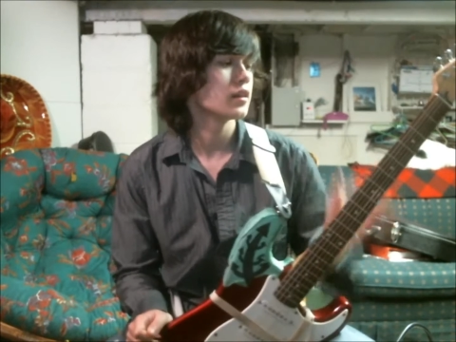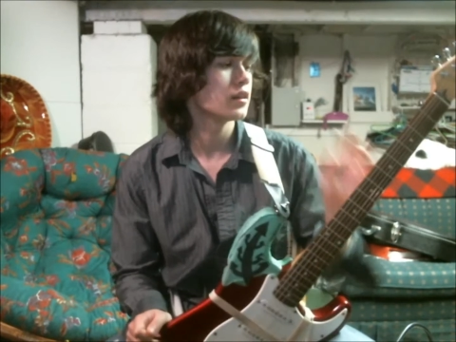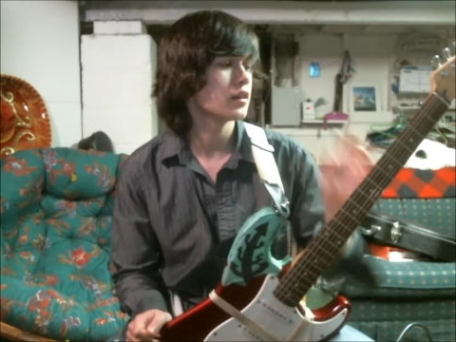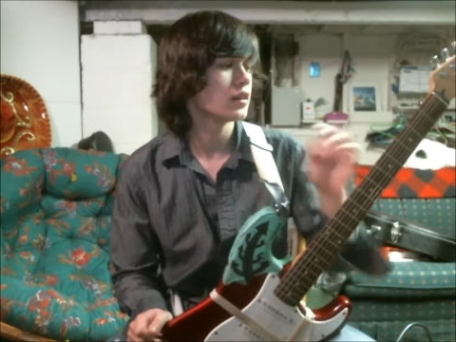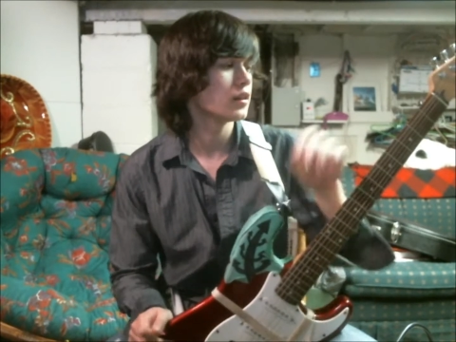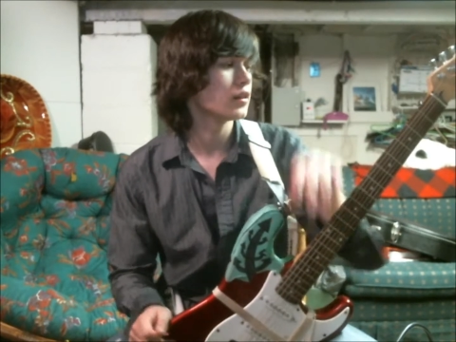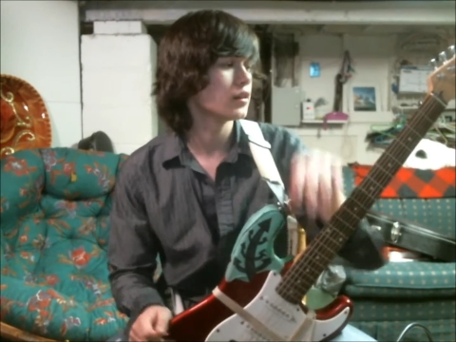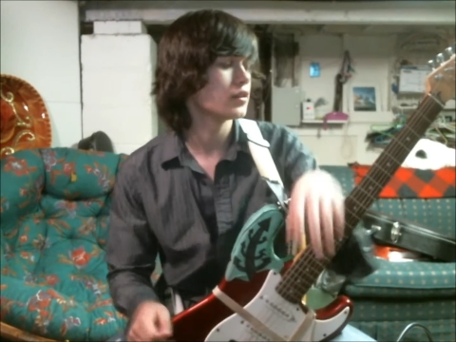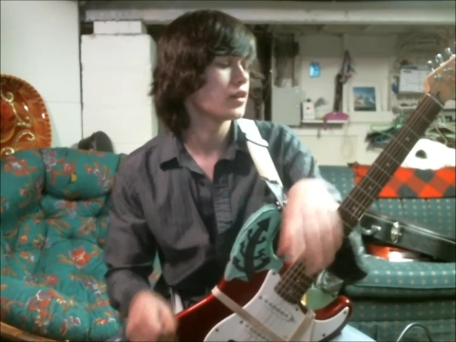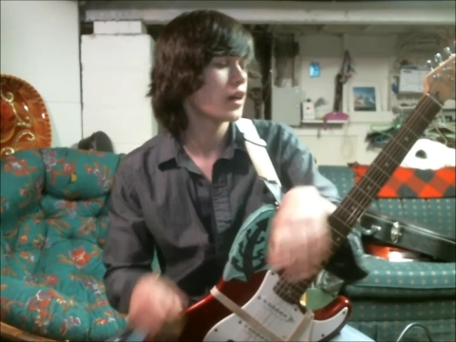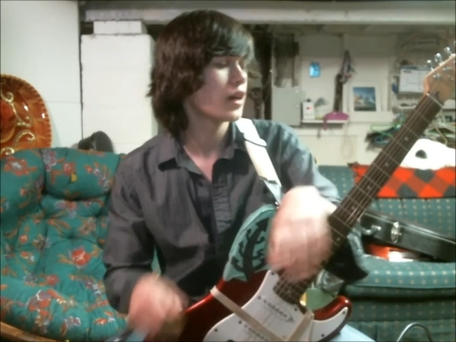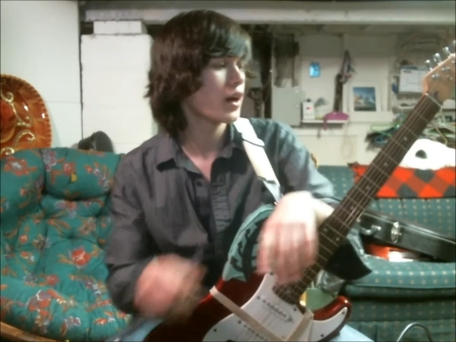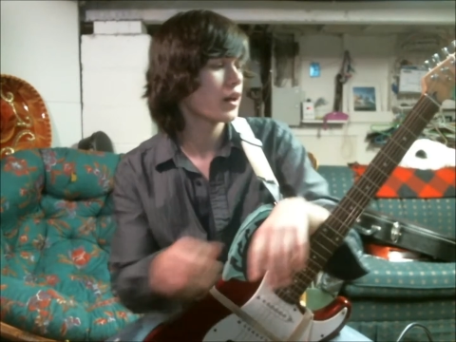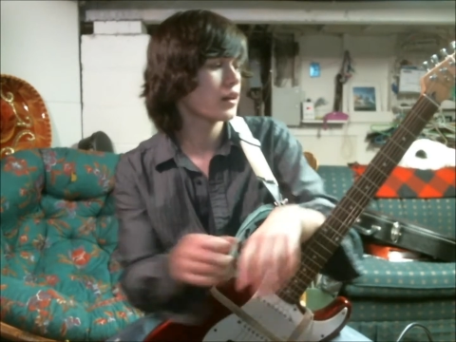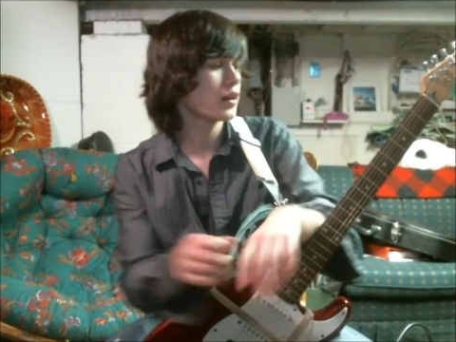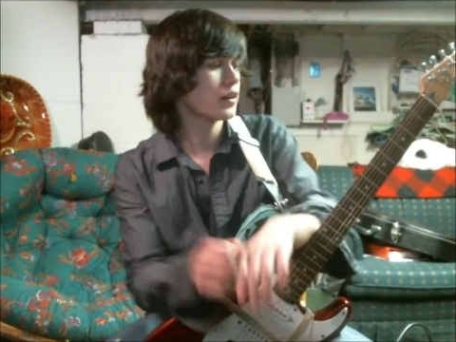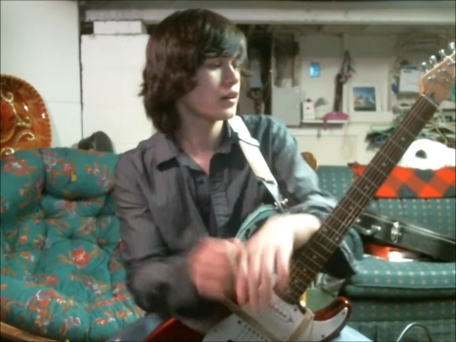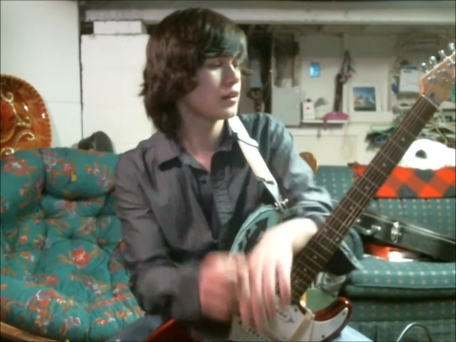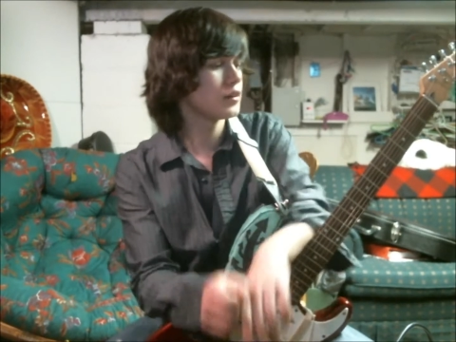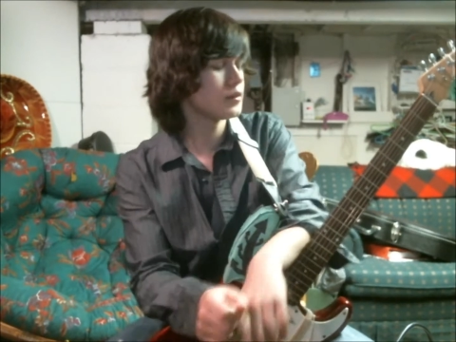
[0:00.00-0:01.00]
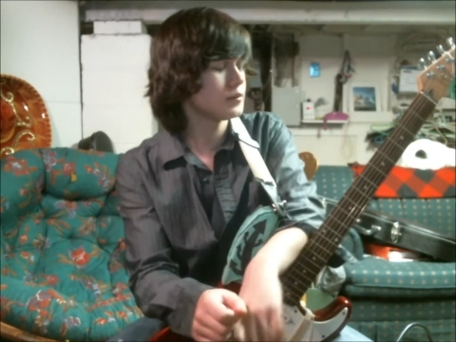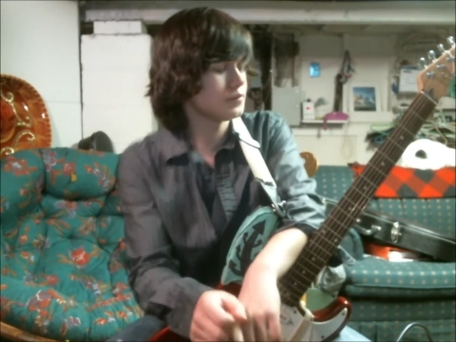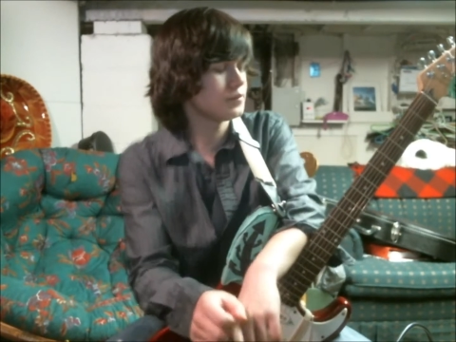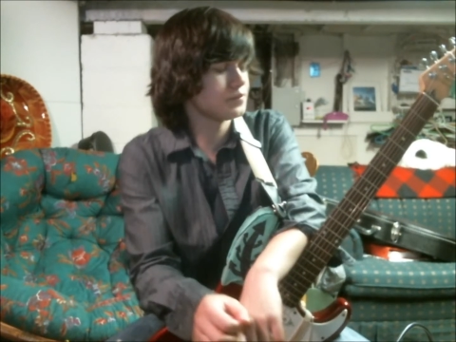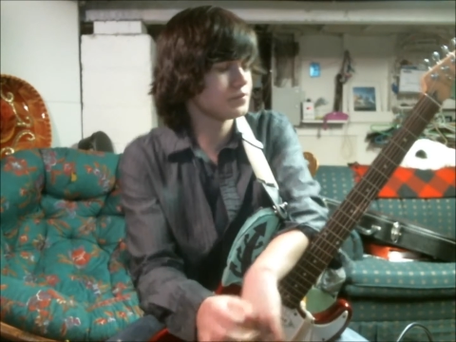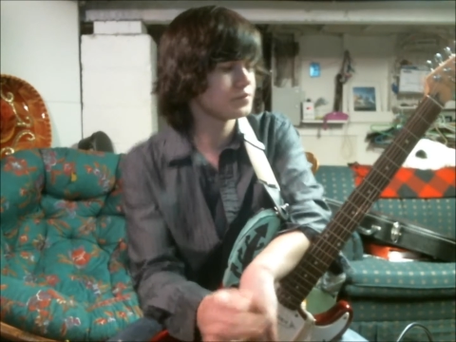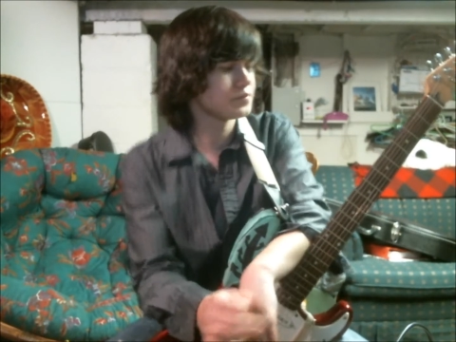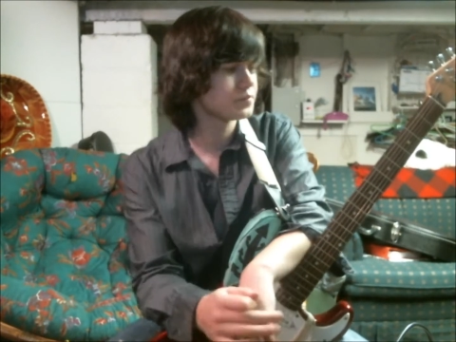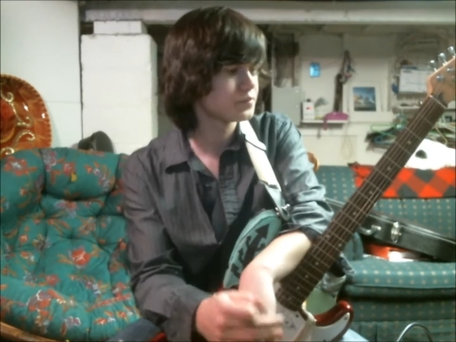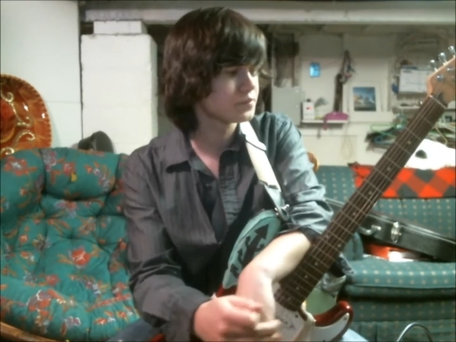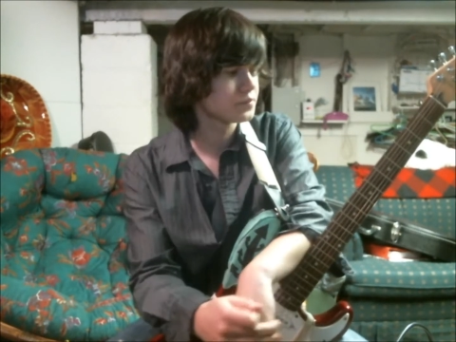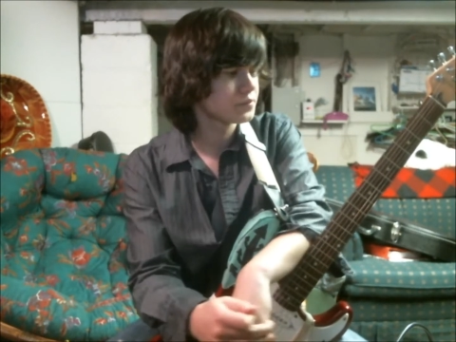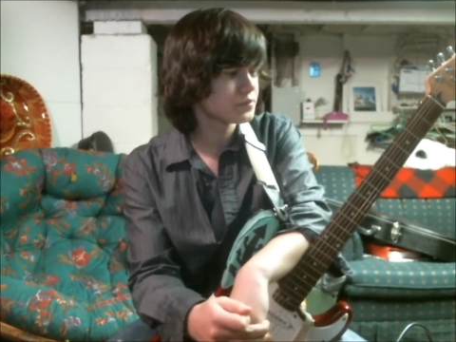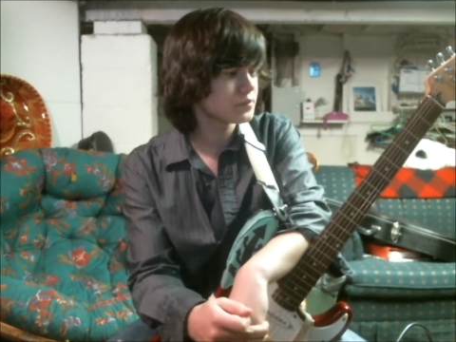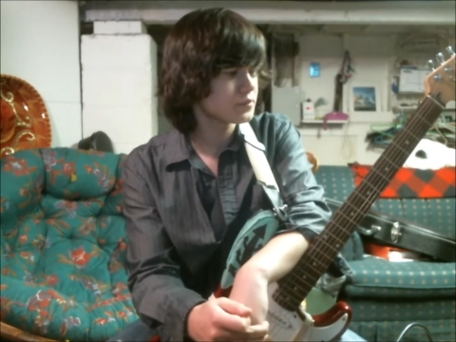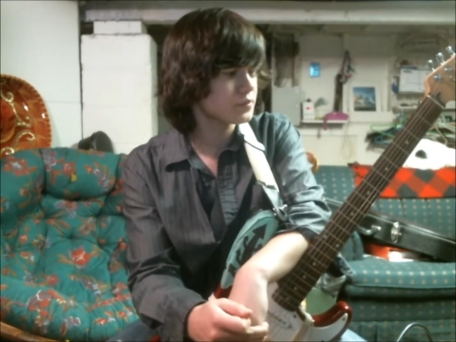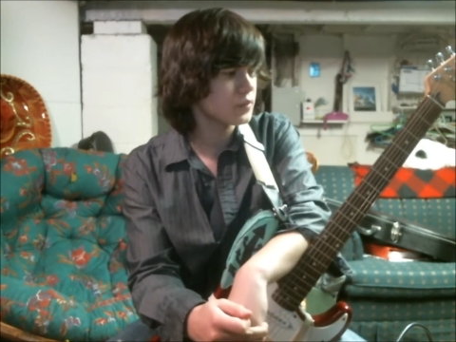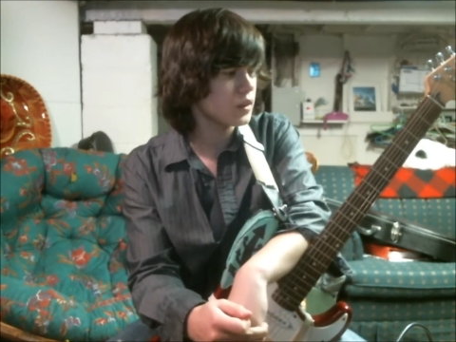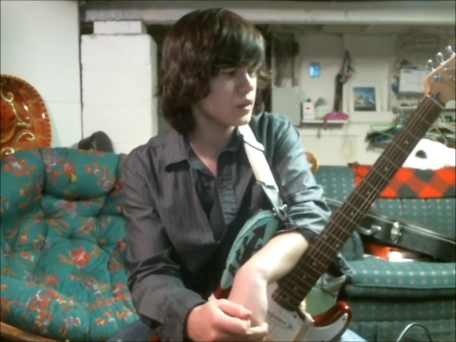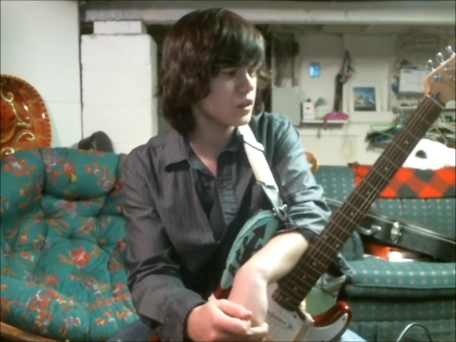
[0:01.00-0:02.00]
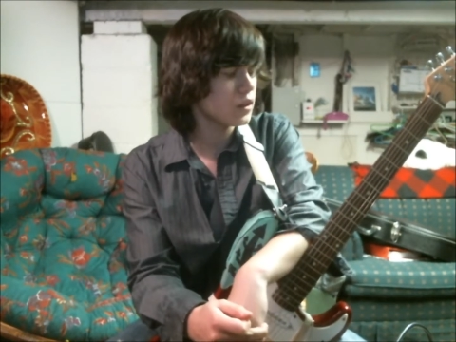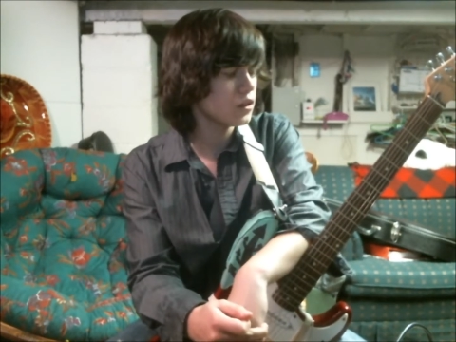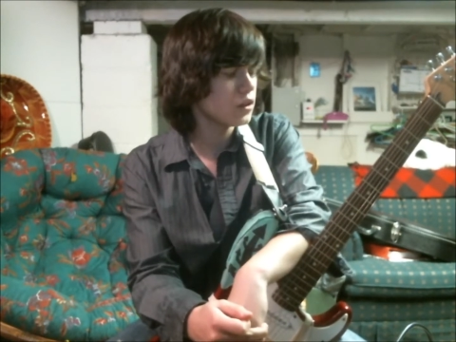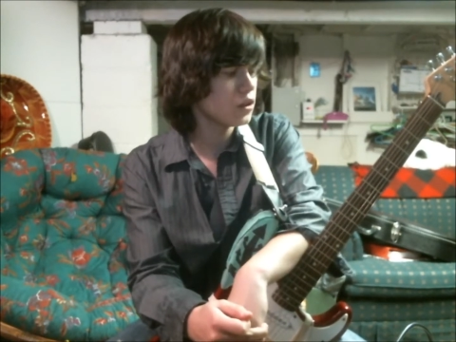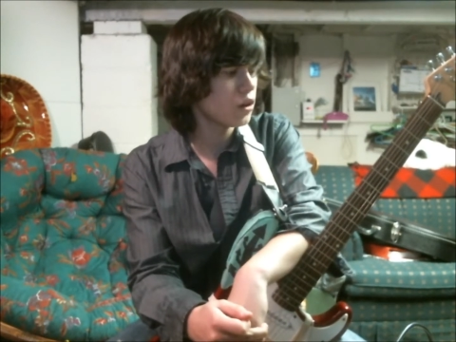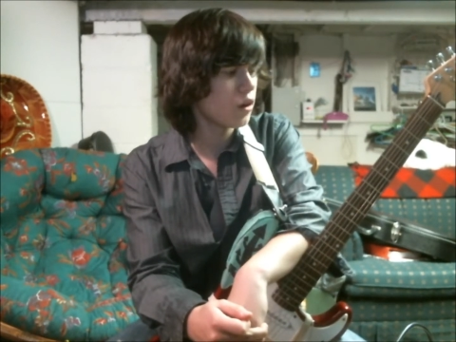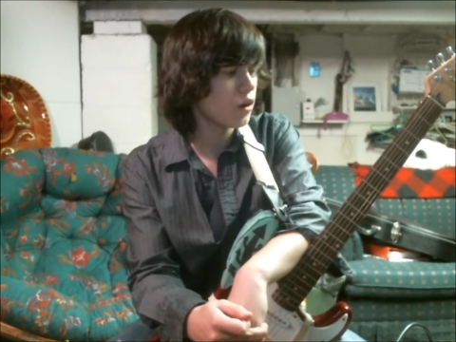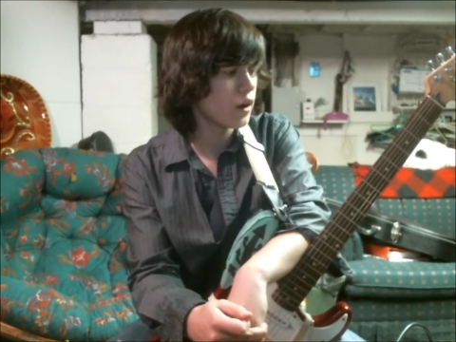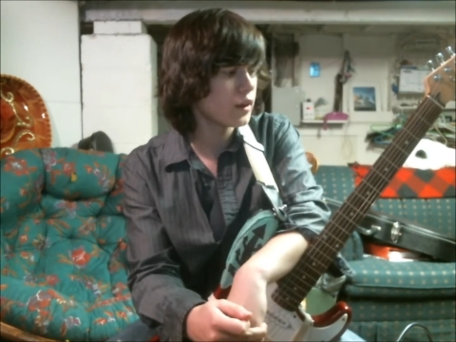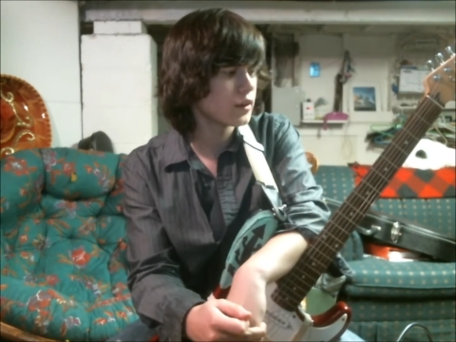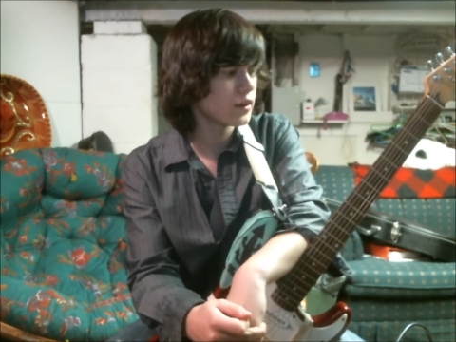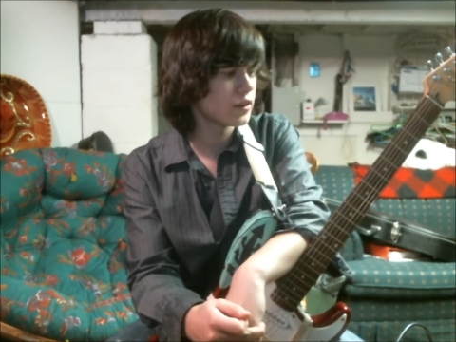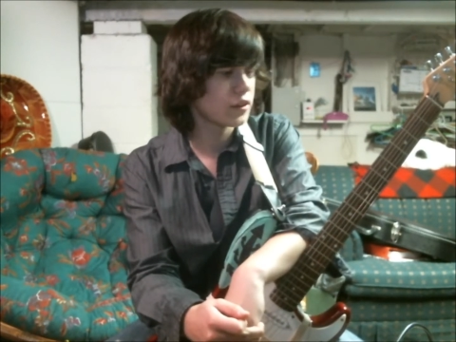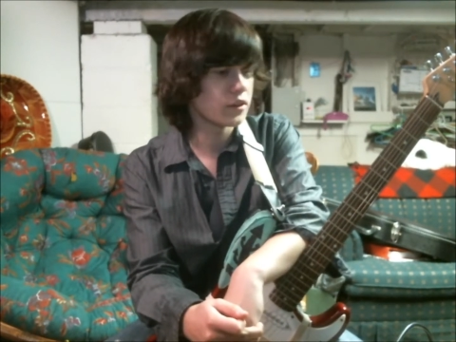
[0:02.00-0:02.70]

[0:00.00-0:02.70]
Is that, you know,